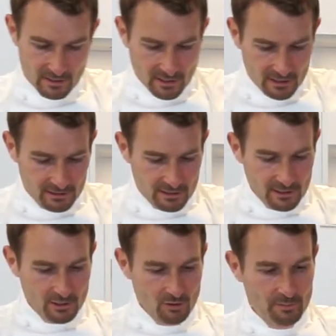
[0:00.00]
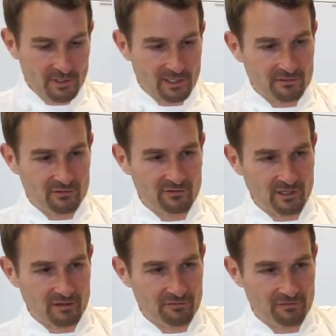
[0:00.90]
a little bit
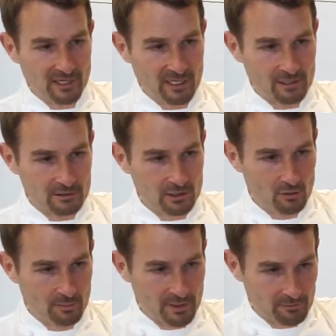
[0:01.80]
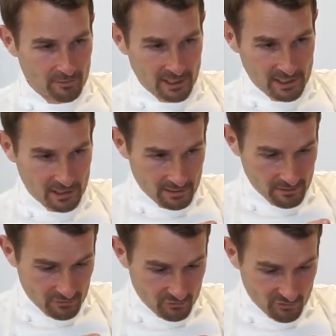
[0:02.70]
stiff and a little bit runny,
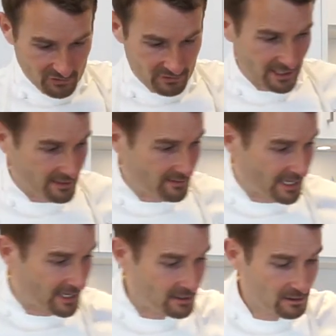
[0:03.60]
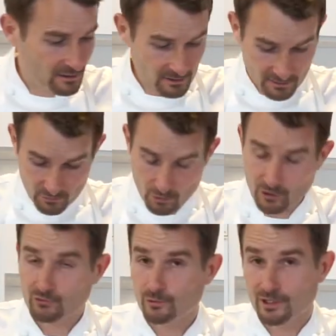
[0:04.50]
just like that. Of
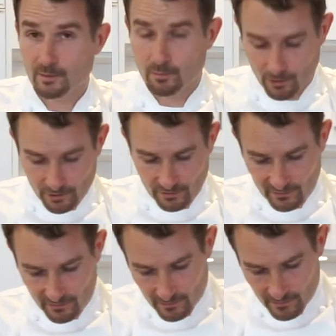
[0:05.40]
course, really important